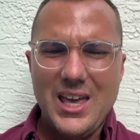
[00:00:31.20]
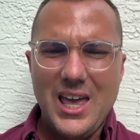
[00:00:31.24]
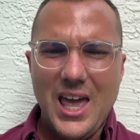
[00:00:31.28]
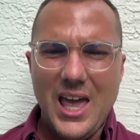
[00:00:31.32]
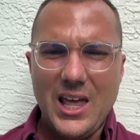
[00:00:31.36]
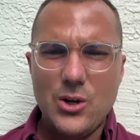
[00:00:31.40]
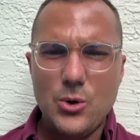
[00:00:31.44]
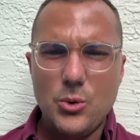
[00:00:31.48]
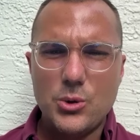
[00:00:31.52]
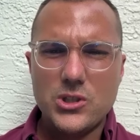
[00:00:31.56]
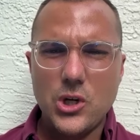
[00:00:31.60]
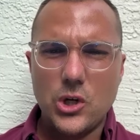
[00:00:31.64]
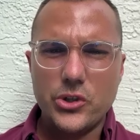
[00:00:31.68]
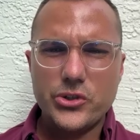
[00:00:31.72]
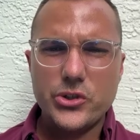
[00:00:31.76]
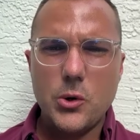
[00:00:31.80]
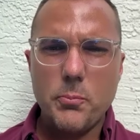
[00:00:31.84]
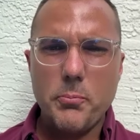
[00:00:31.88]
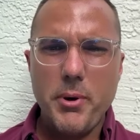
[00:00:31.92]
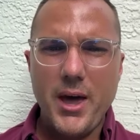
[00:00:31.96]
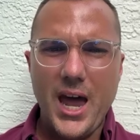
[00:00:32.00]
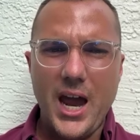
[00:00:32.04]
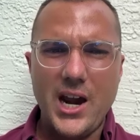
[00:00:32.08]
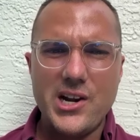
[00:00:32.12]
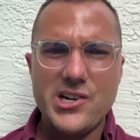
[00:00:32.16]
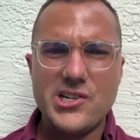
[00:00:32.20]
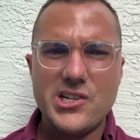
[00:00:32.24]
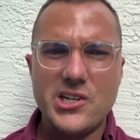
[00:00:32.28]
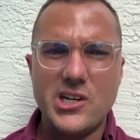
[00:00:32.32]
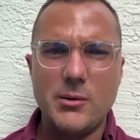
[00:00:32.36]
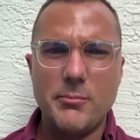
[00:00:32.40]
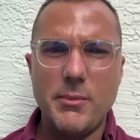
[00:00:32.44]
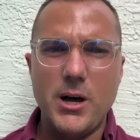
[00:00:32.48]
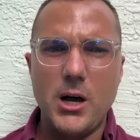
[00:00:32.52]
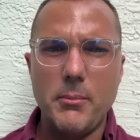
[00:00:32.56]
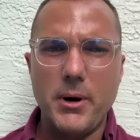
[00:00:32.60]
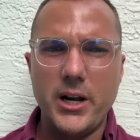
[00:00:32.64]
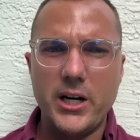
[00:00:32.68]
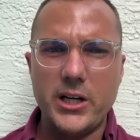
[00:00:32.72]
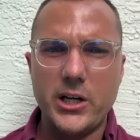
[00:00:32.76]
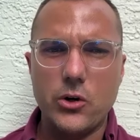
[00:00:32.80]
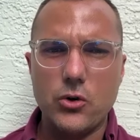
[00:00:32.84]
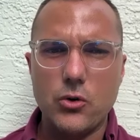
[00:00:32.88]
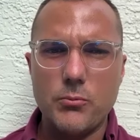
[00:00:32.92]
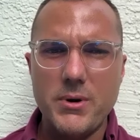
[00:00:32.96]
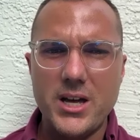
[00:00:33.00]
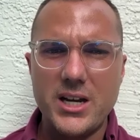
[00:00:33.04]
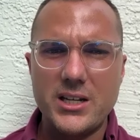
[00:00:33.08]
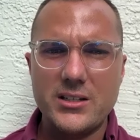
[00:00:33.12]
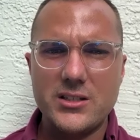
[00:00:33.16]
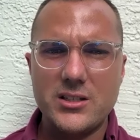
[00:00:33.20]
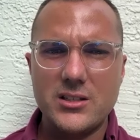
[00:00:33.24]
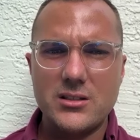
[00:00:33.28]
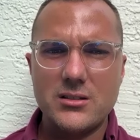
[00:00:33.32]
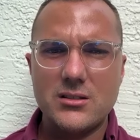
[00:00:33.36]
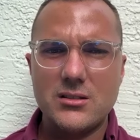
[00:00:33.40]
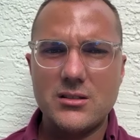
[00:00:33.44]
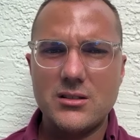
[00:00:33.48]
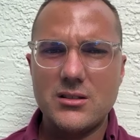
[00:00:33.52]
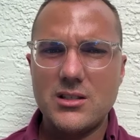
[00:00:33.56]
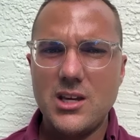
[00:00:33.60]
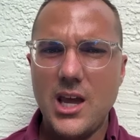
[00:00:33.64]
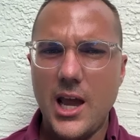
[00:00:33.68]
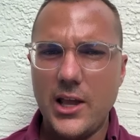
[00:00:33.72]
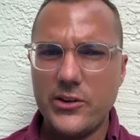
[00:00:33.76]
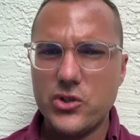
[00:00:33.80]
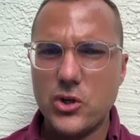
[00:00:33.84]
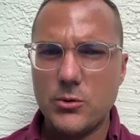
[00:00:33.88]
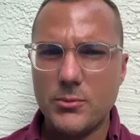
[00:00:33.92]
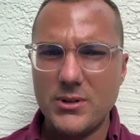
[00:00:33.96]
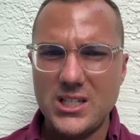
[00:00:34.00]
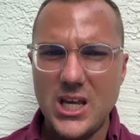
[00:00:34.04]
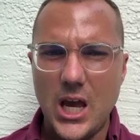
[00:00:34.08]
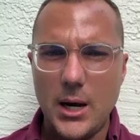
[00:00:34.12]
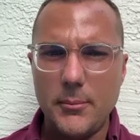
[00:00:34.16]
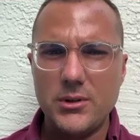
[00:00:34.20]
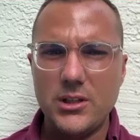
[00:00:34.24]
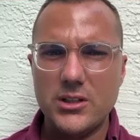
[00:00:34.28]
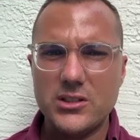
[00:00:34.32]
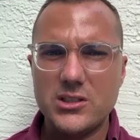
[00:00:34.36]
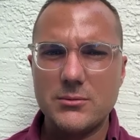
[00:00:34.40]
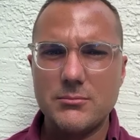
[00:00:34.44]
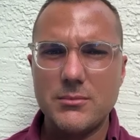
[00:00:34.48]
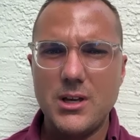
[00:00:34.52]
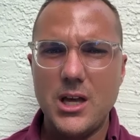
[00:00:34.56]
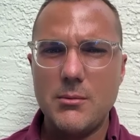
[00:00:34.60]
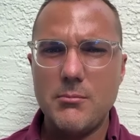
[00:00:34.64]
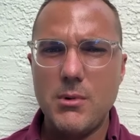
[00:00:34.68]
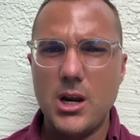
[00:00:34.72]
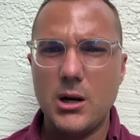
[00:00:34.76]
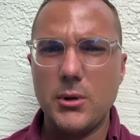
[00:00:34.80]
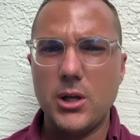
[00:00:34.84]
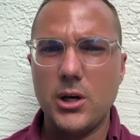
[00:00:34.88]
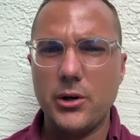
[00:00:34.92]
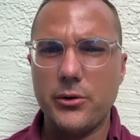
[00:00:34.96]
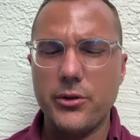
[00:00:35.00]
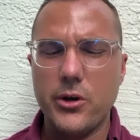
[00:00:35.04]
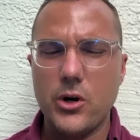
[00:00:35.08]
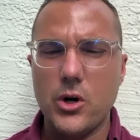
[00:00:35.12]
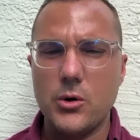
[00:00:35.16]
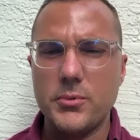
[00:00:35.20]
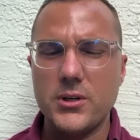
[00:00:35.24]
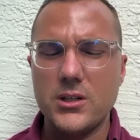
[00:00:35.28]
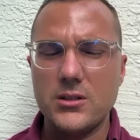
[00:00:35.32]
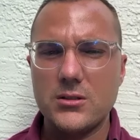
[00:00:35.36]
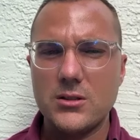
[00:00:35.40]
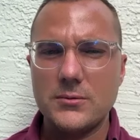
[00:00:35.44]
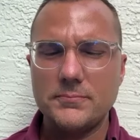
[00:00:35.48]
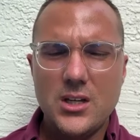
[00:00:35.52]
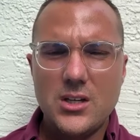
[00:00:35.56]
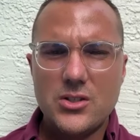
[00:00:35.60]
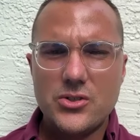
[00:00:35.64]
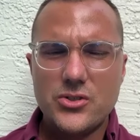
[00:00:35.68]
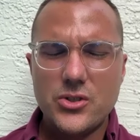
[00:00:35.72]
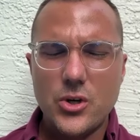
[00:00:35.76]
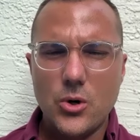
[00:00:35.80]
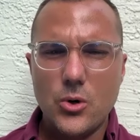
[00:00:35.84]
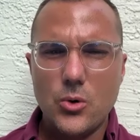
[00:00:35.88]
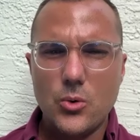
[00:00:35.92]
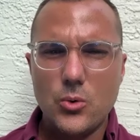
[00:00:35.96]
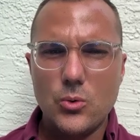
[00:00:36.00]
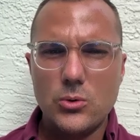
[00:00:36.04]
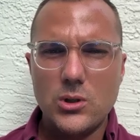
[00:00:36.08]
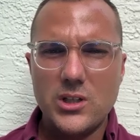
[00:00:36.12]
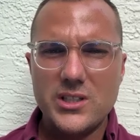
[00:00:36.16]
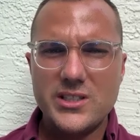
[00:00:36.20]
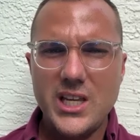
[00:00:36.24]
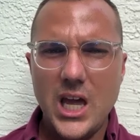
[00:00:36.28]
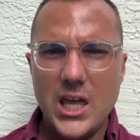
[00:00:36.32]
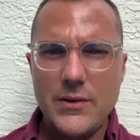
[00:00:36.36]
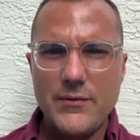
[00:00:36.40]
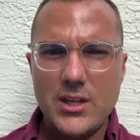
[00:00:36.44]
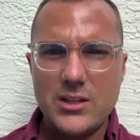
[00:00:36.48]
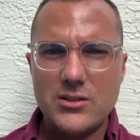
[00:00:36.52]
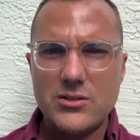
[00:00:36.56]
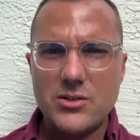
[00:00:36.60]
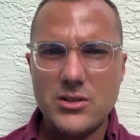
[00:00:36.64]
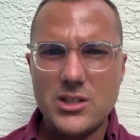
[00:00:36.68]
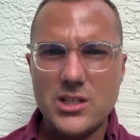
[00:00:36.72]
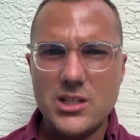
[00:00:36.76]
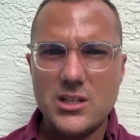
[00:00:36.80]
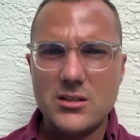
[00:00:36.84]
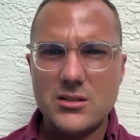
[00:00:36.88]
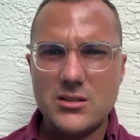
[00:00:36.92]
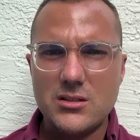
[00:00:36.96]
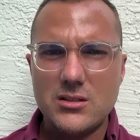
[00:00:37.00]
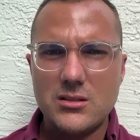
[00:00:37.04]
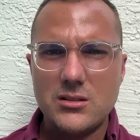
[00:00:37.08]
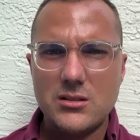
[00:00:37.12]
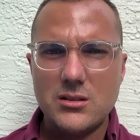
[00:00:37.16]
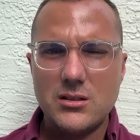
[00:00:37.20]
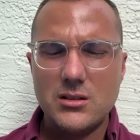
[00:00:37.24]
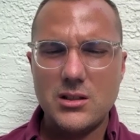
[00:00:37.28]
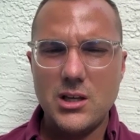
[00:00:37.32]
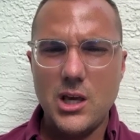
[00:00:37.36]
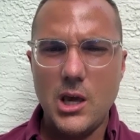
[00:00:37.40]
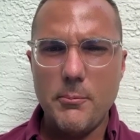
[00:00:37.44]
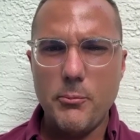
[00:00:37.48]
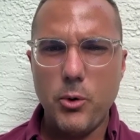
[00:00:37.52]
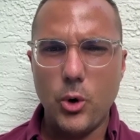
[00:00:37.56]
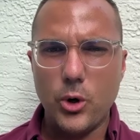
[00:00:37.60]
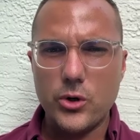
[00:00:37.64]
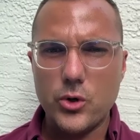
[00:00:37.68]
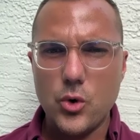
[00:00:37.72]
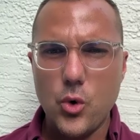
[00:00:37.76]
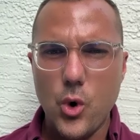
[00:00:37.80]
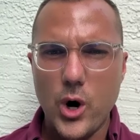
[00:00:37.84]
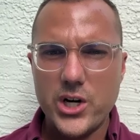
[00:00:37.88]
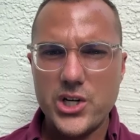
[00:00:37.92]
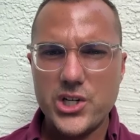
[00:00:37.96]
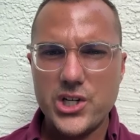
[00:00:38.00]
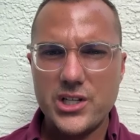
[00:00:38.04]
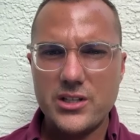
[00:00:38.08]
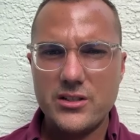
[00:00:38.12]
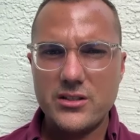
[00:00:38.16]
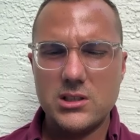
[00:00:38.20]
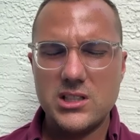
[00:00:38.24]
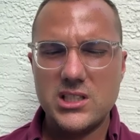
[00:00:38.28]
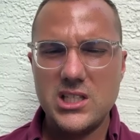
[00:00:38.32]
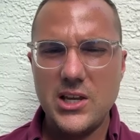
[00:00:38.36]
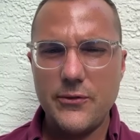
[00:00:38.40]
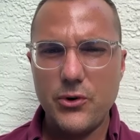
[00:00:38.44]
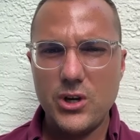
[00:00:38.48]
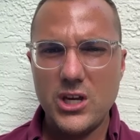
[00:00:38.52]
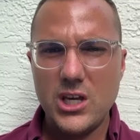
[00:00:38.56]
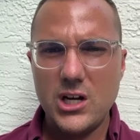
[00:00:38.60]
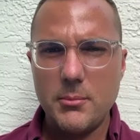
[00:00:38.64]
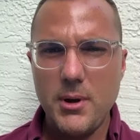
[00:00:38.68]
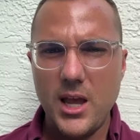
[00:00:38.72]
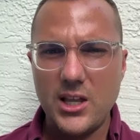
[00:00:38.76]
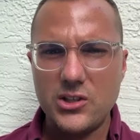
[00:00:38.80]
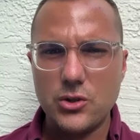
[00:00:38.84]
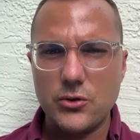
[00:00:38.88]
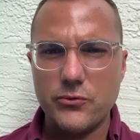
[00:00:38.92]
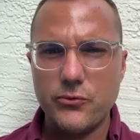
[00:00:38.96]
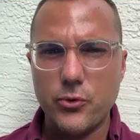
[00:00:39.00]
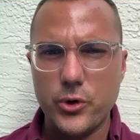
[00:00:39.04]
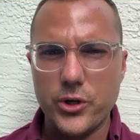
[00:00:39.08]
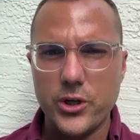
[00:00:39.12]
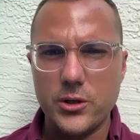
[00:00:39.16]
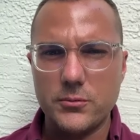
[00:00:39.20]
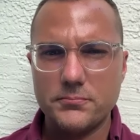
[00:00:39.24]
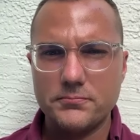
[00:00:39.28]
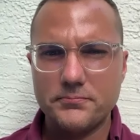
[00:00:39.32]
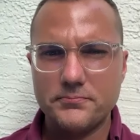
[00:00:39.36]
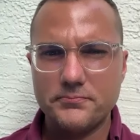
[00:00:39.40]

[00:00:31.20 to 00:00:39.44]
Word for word: and who is also passionate about mitochondrial medicine, cancer metabolism, and metabolic therapies. So let's dive into these important questions, see if we can get them answered for you.